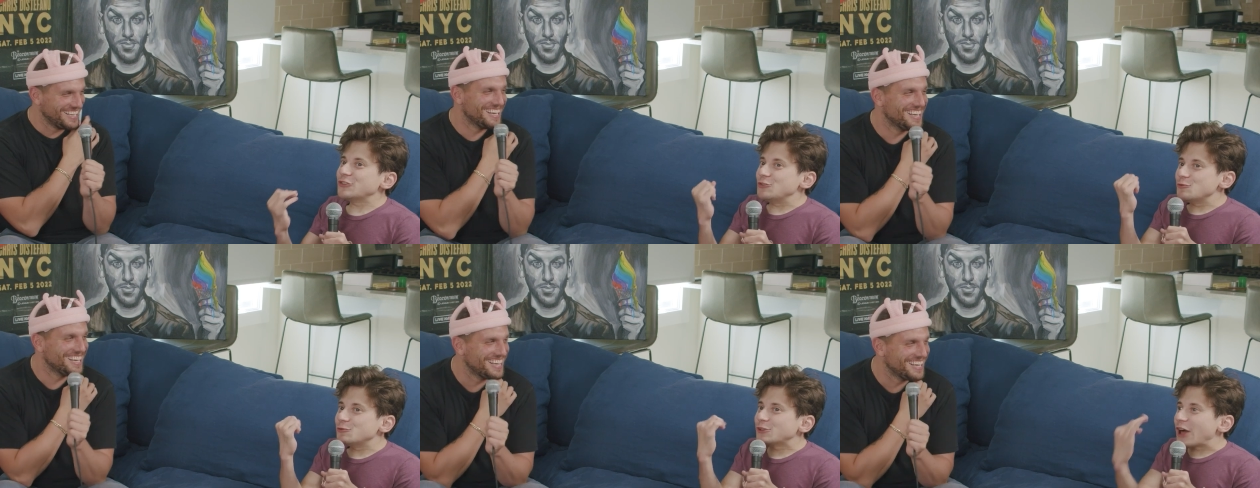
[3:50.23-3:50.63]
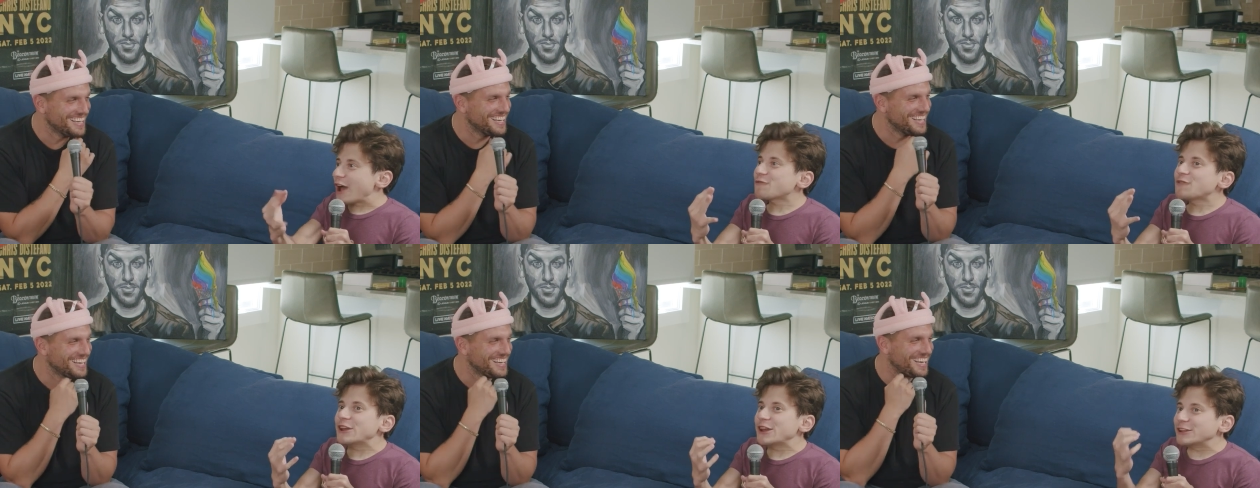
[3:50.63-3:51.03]
Speaker 1: to you
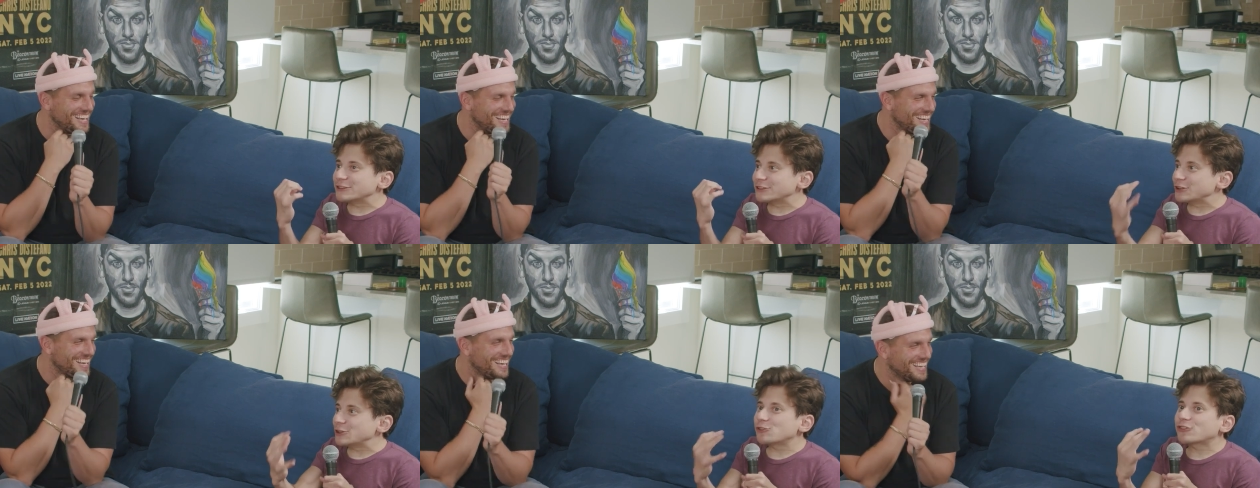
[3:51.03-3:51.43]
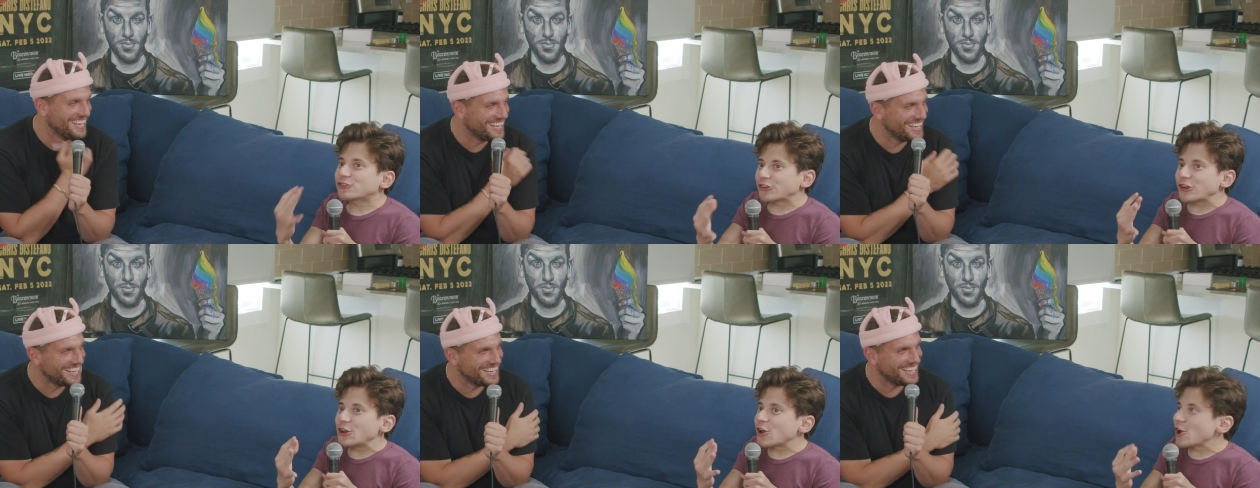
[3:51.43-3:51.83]
laughing at Little
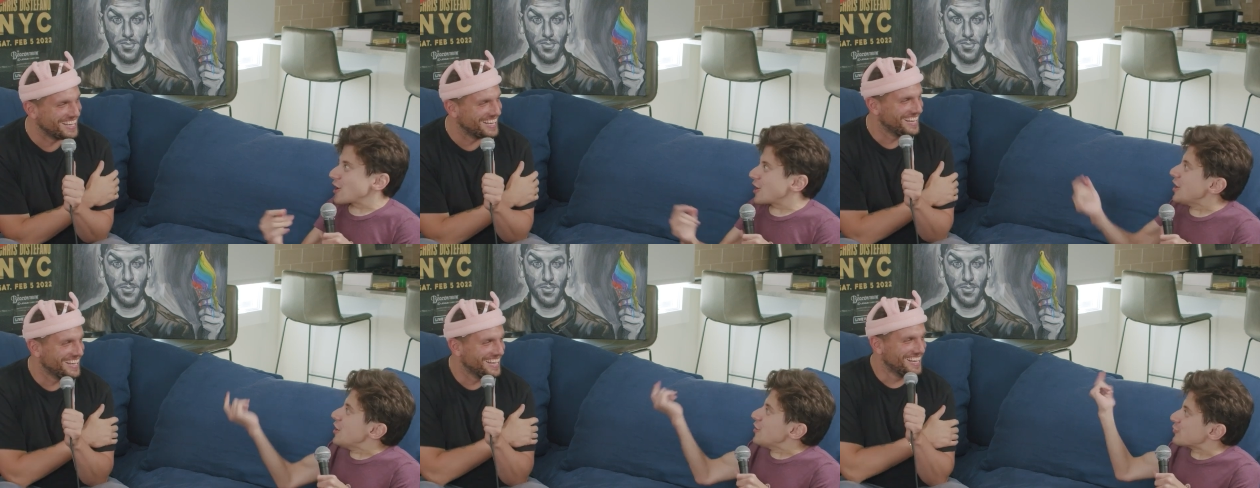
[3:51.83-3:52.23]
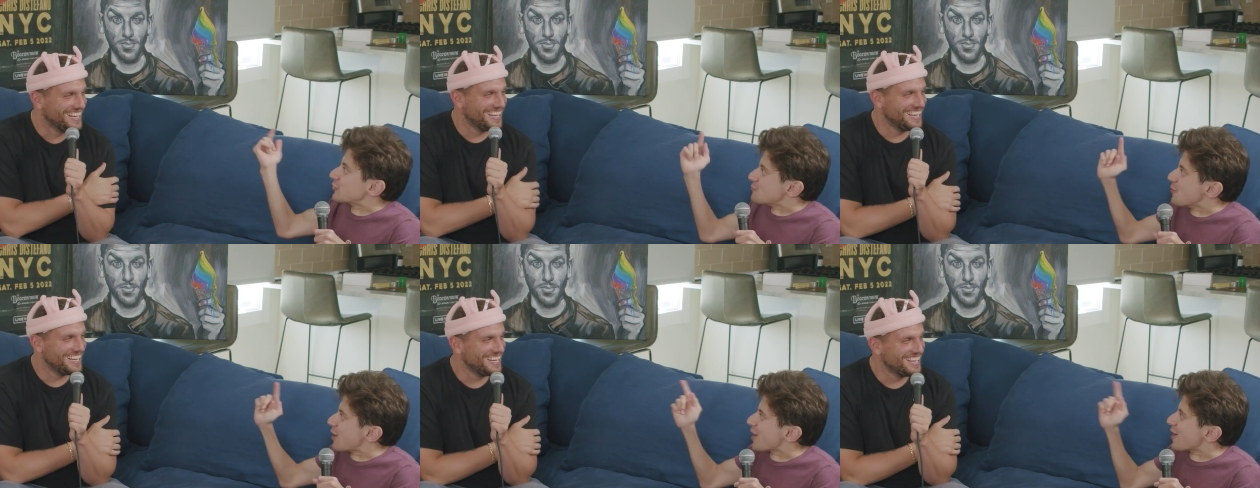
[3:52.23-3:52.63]
Stinker to
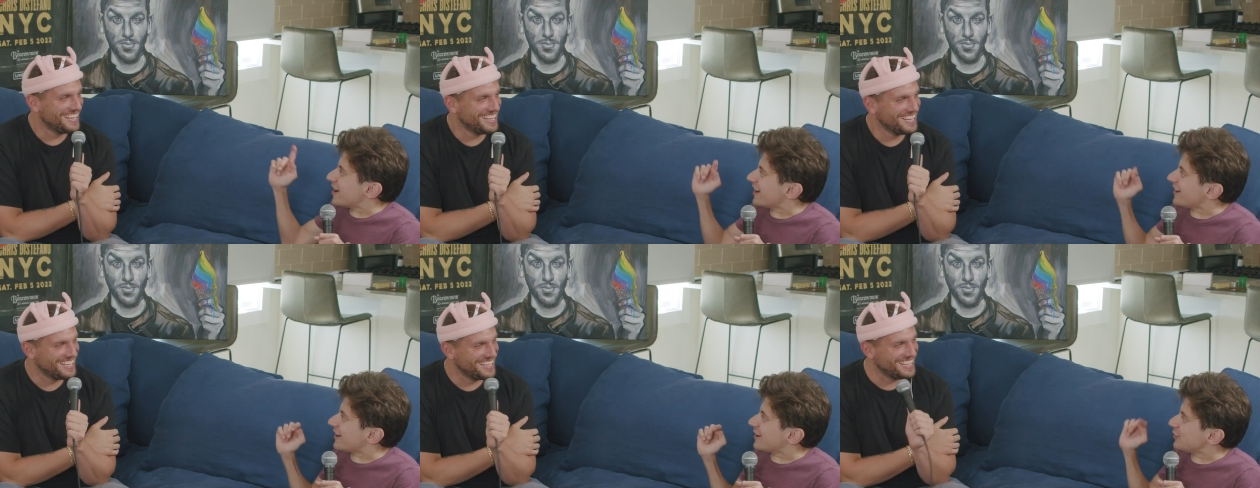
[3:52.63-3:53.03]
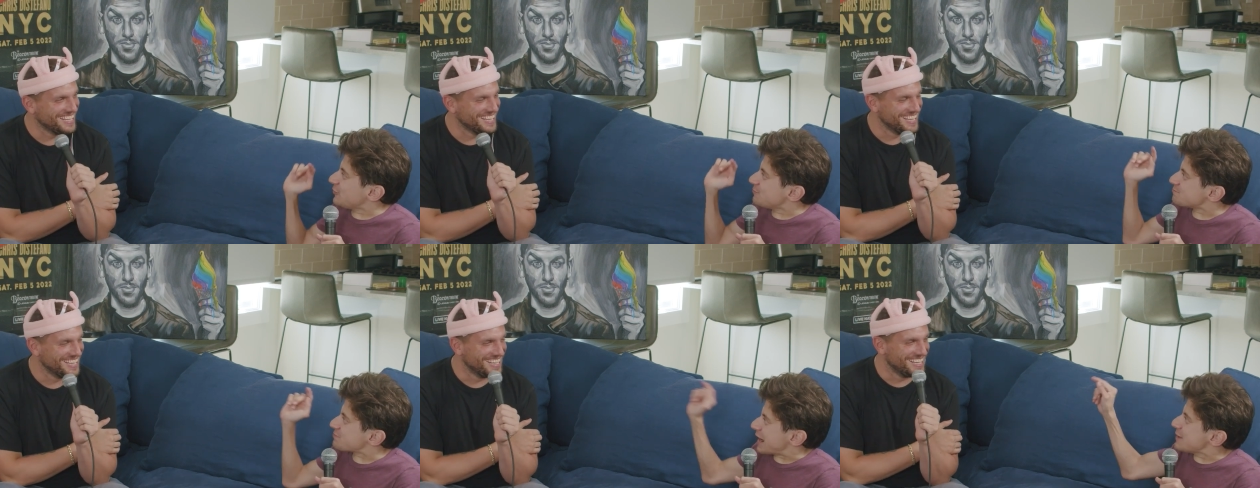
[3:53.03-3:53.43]
wearing a
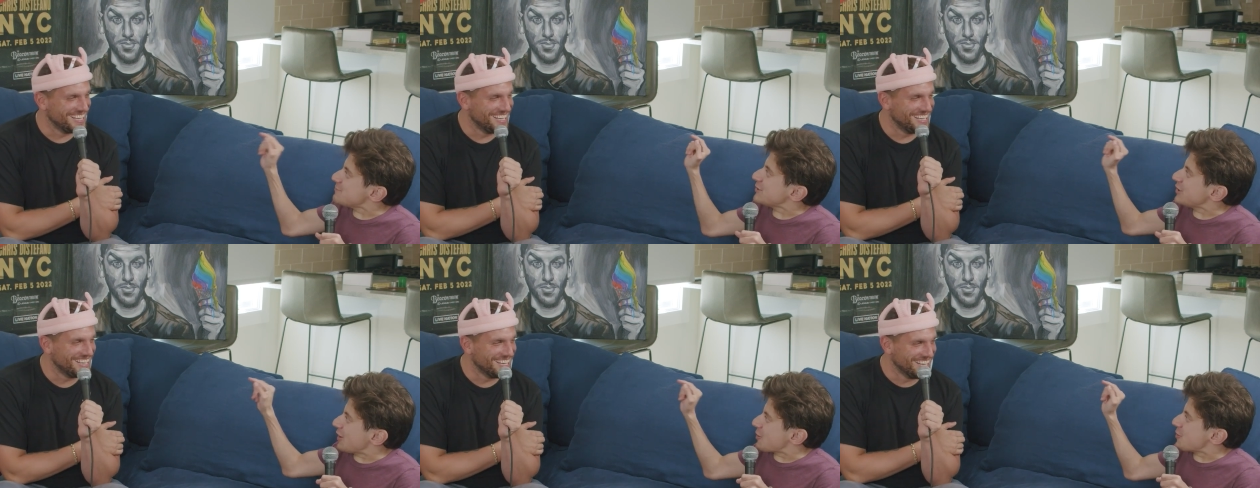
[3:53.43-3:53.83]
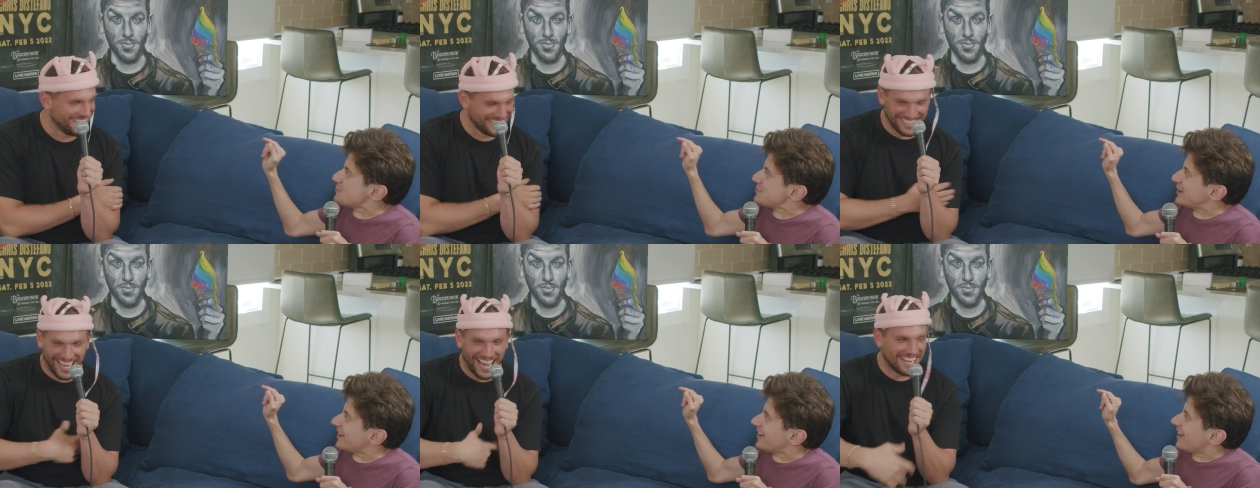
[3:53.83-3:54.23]
baby
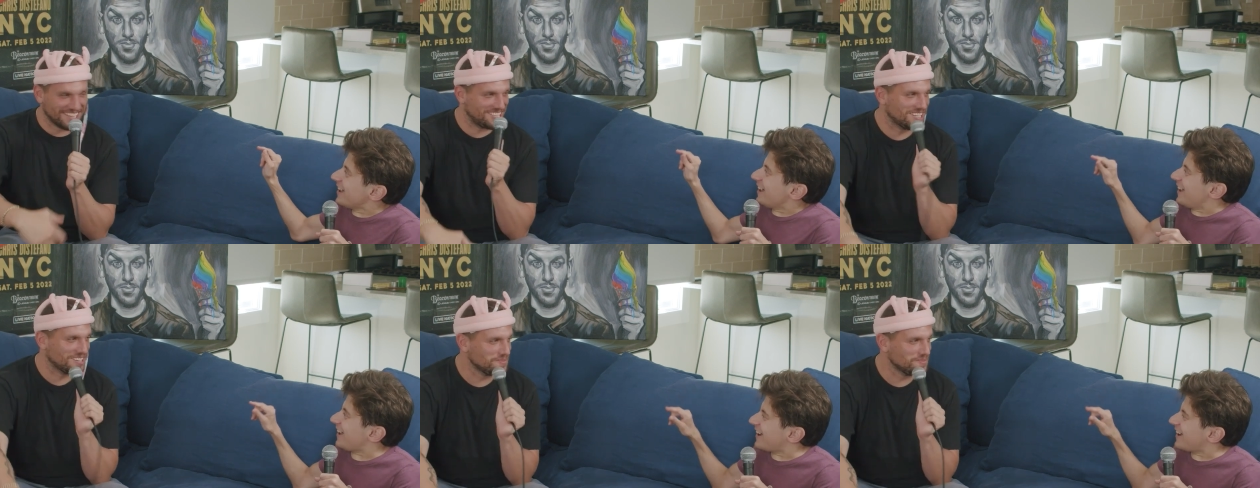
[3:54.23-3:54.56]
helmet. Yes.